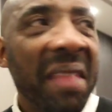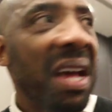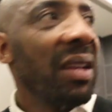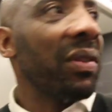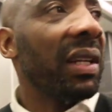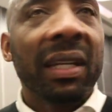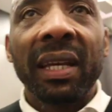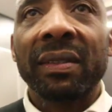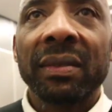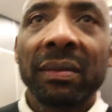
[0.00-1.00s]
No, I don't think he
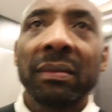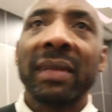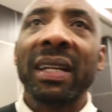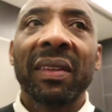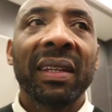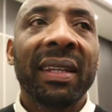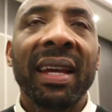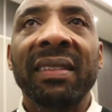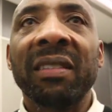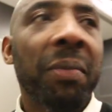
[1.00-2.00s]
cares. I don't think he
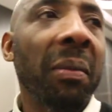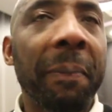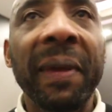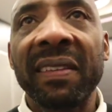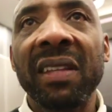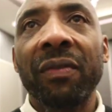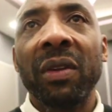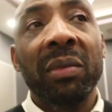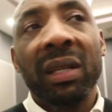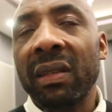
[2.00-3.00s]
cares. He's probably pissed off
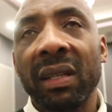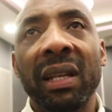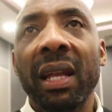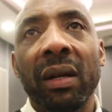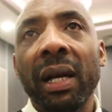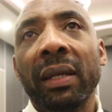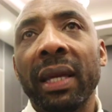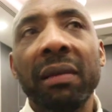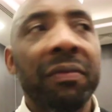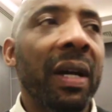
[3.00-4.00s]
at him, but he's thinking, oh, I don't
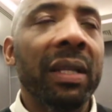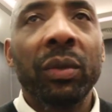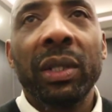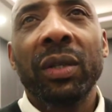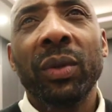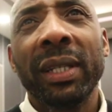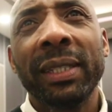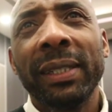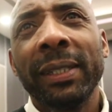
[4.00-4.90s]
care. Fine, do what you're doing.